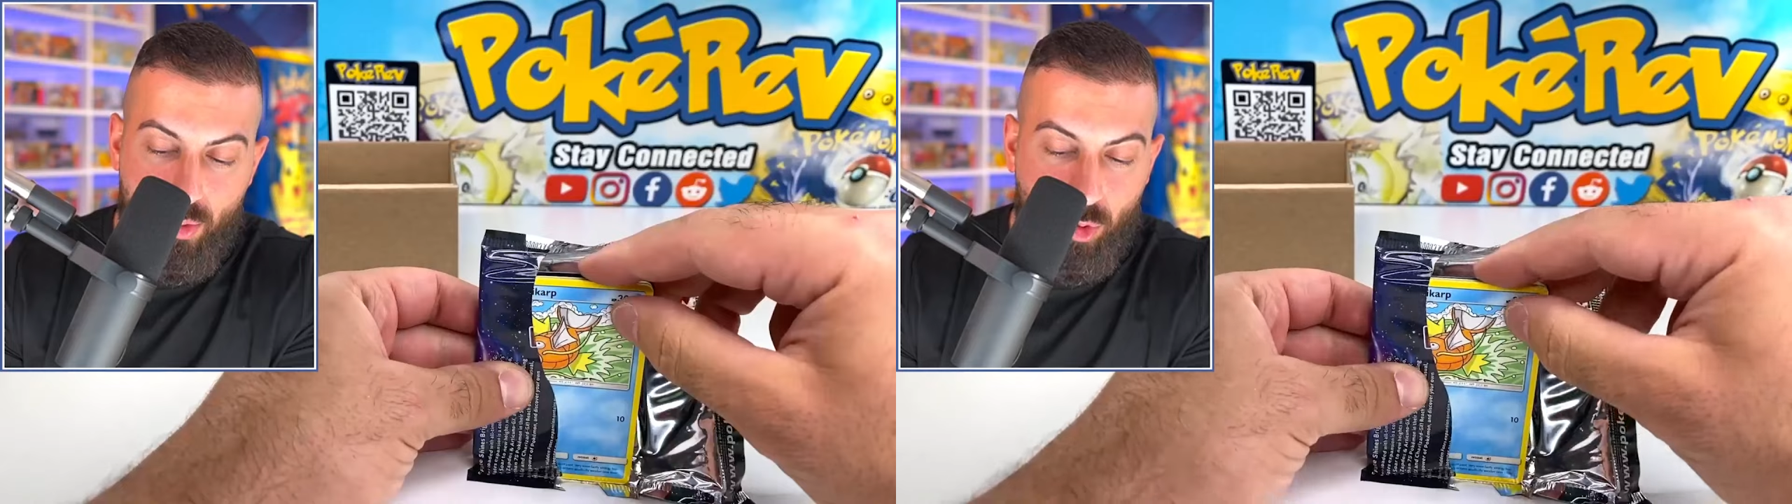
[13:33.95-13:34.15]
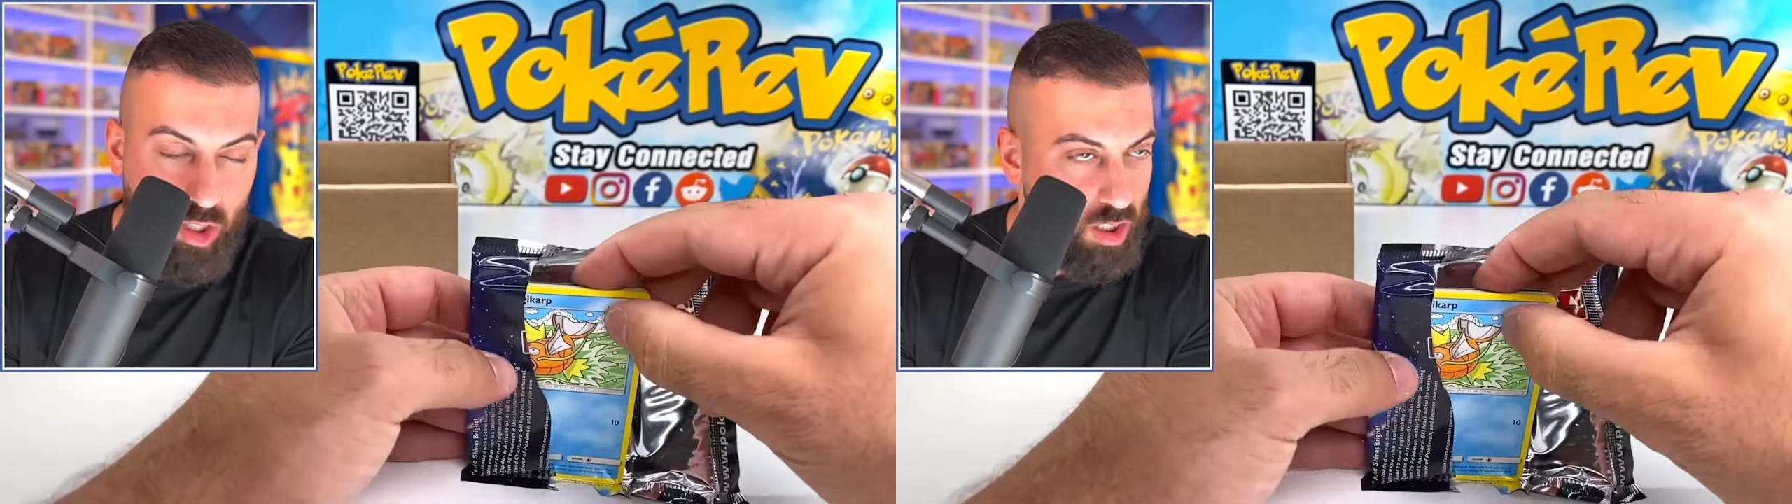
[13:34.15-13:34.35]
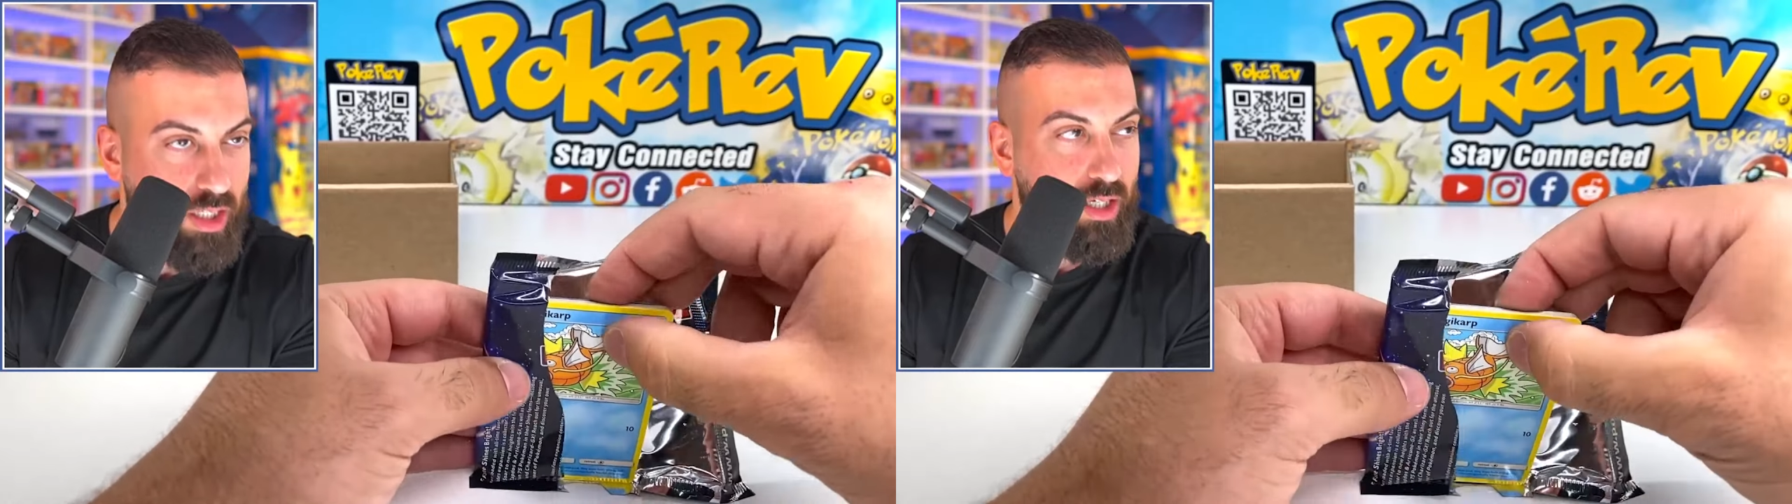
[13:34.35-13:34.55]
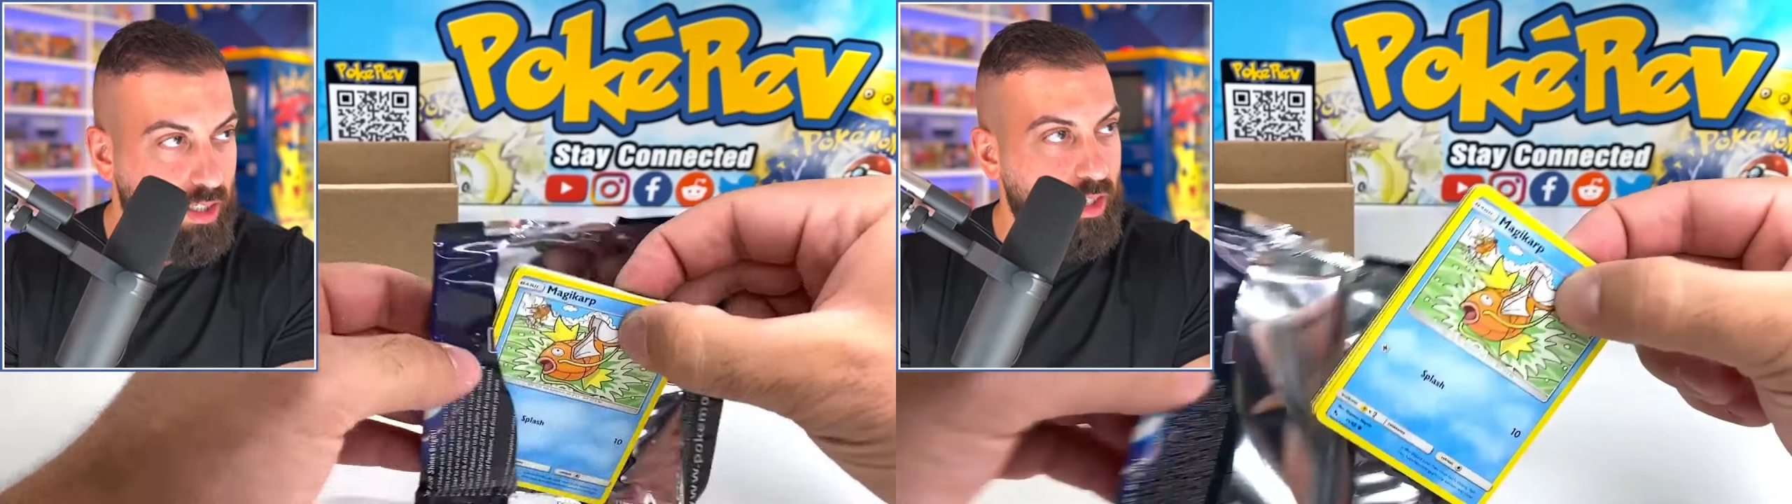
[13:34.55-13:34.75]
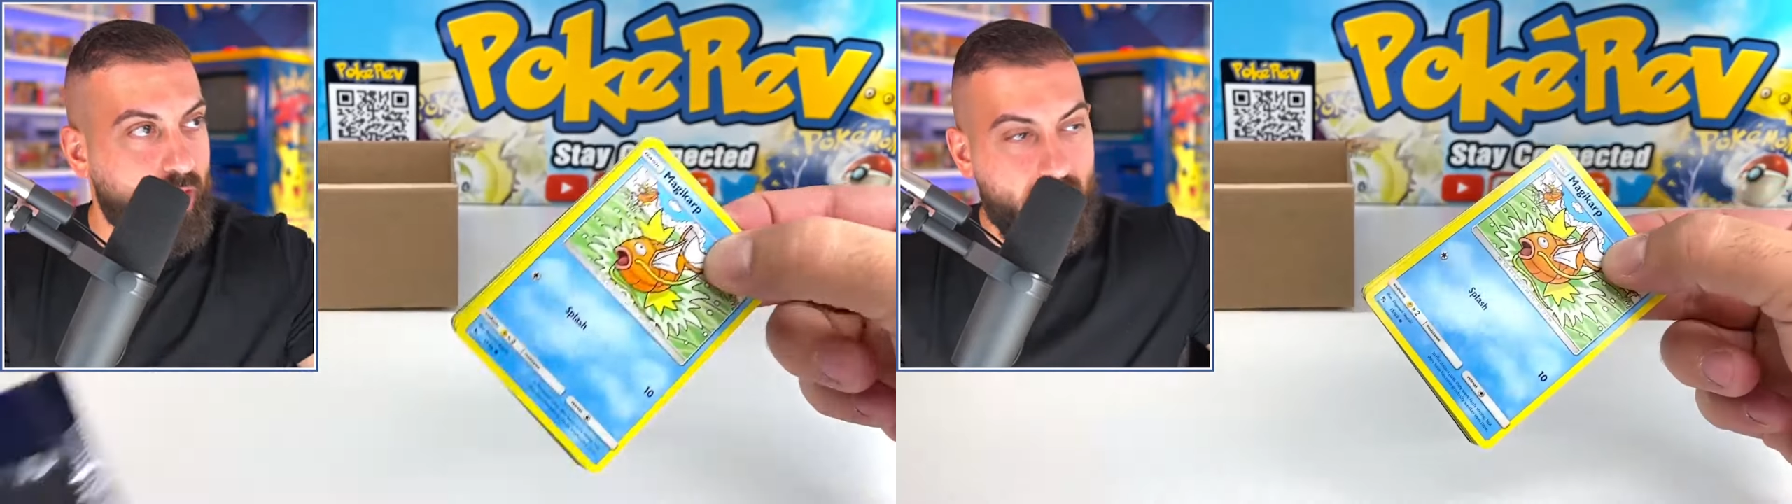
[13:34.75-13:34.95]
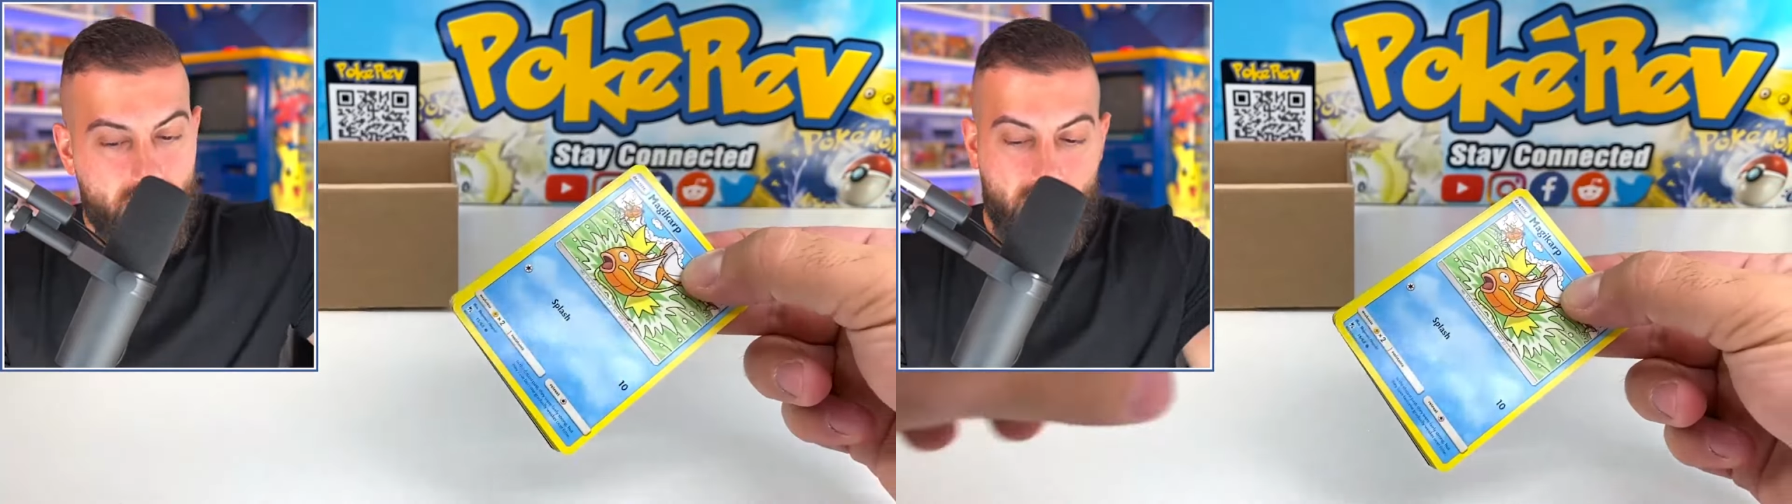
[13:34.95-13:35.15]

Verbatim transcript: We're looking good.